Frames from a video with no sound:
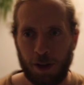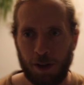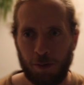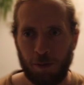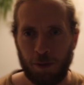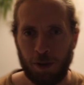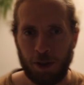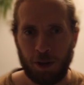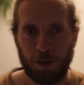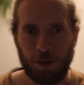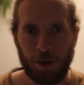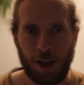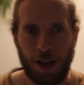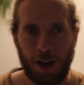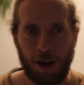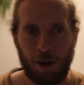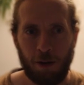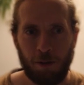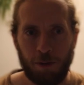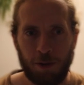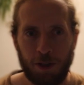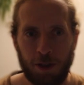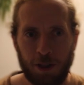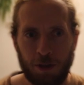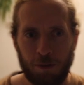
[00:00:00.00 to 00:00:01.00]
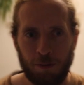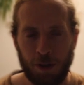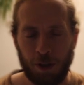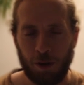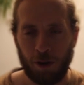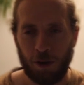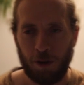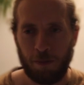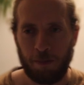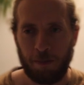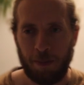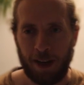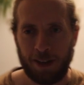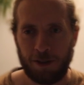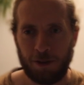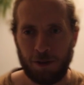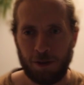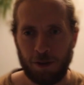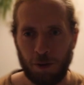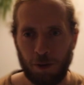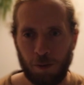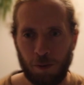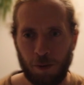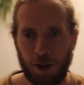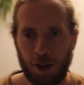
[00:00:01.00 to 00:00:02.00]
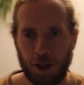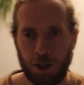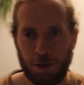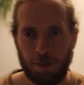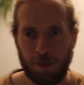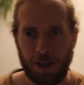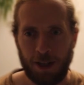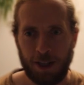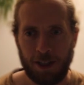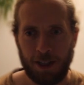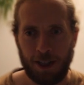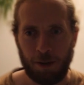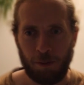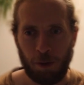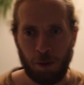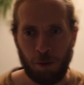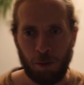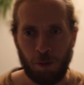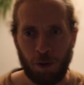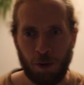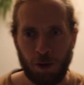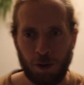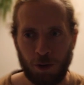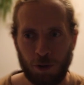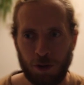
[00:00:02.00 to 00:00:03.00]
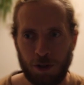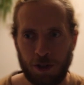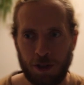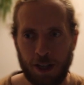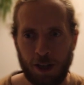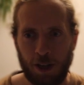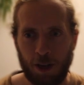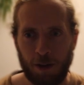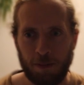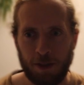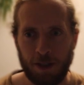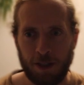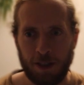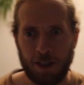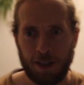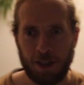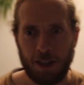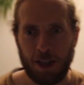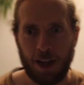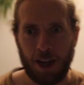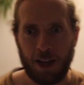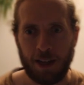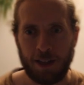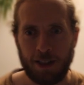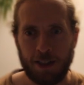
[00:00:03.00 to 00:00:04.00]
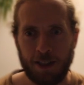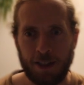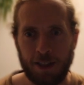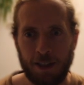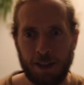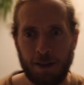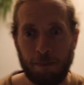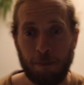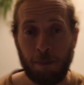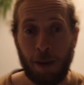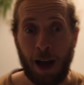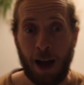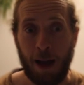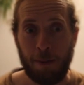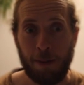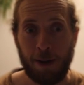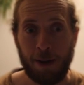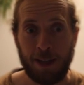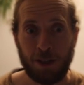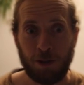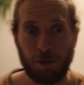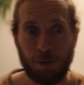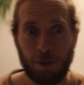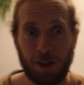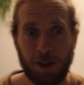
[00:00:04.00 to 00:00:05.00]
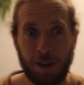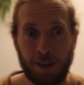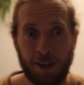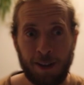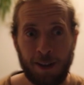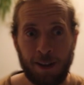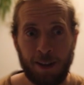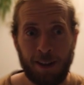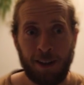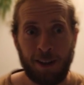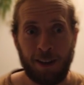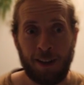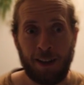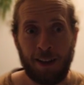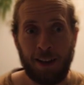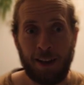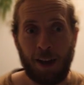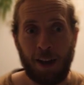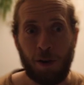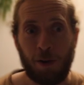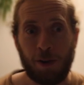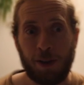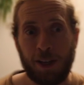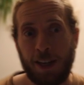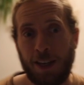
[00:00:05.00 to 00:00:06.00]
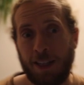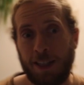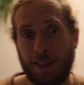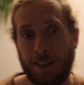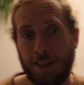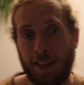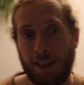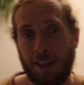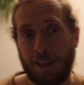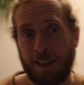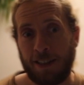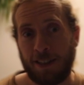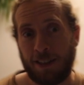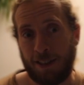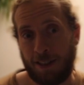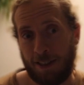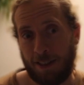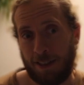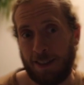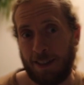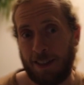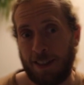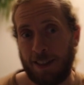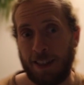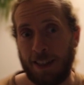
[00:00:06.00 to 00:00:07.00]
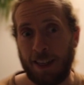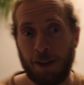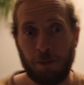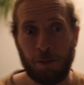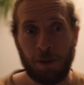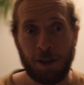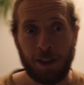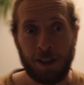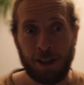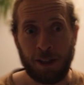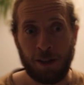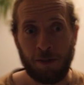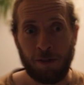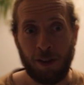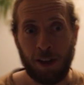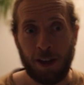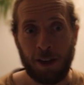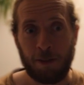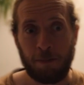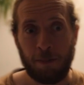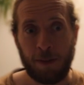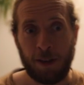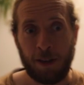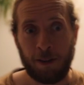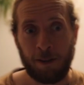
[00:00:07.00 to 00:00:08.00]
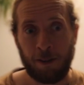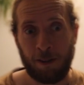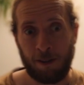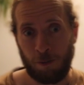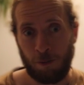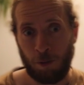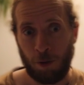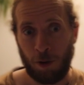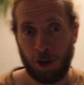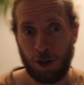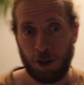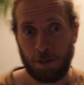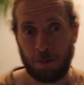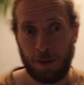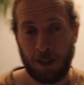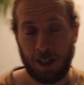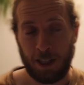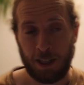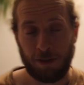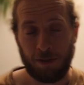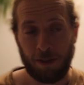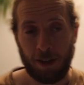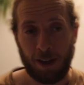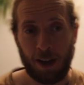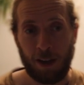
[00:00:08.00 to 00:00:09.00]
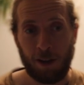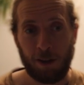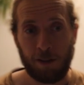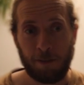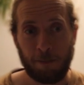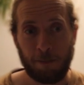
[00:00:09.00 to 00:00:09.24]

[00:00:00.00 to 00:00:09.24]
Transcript: we do now is we go back to the workspace that we want to set up the CI/CD pipelines with. In our case, let's stick with the development workspace for now.